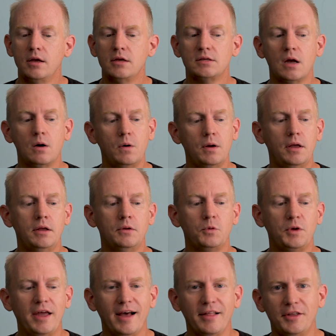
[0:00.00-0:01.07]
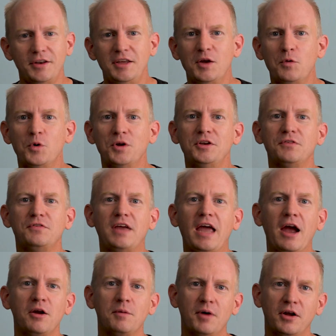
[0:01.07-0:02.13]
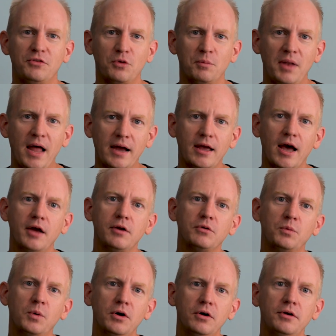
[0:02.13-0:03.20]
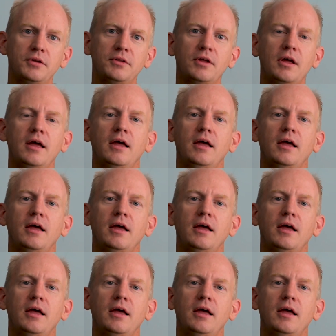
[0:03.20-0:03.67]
So in reality, he wouldn't have cared much for Blackadder's words.